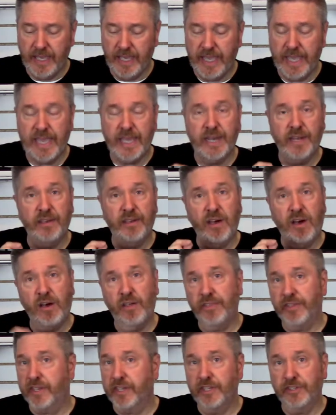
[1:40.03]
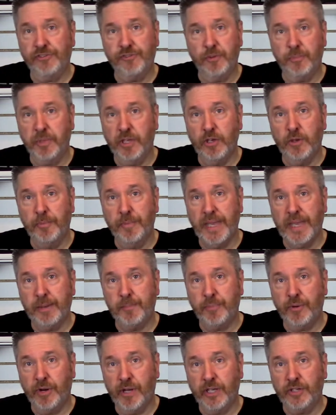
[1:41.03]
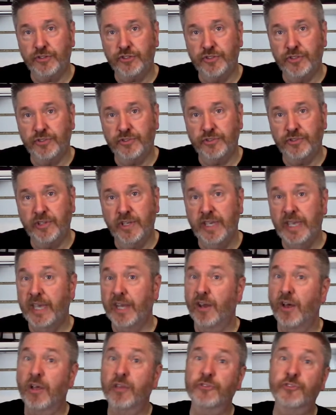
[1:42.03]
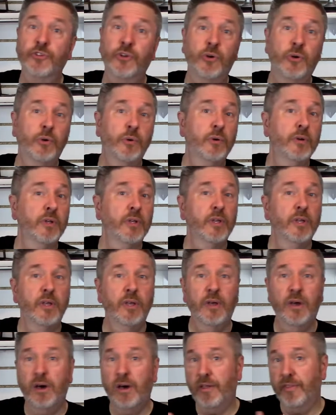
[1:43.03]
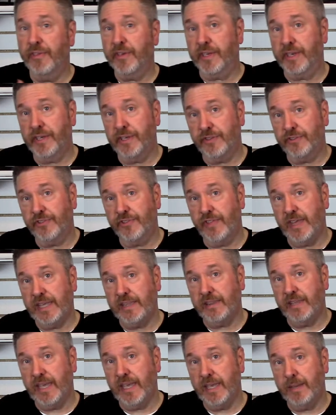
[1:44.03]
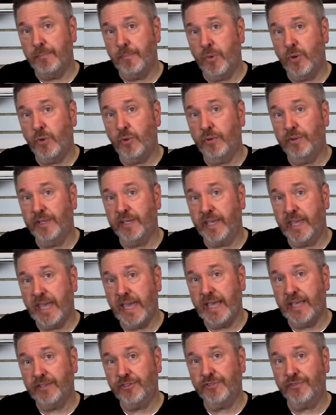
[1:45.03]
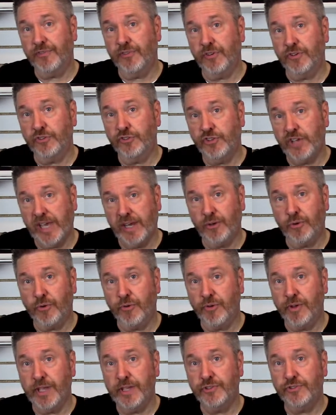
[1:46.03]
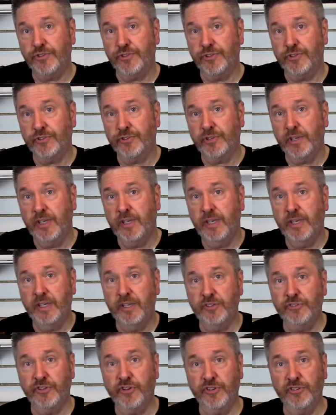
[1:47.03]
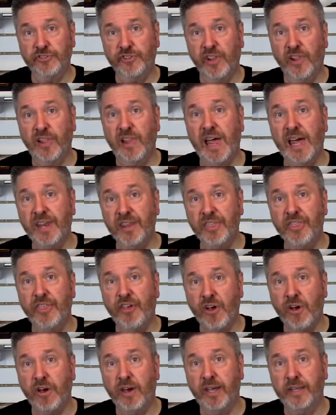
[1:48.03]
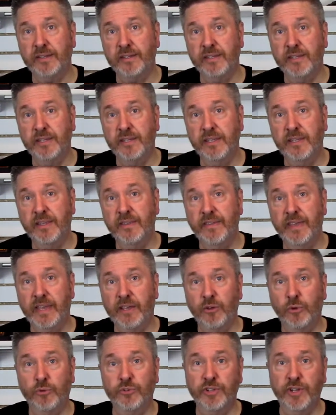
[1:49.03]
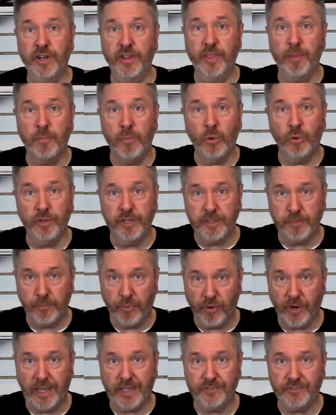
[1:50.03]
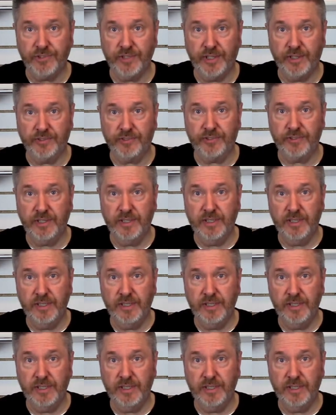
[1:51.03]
and all the kits from Gillman Productions, and also all the kits that they mold and cast for Shadow Creations, is there's a lot of thought that goes into the molding process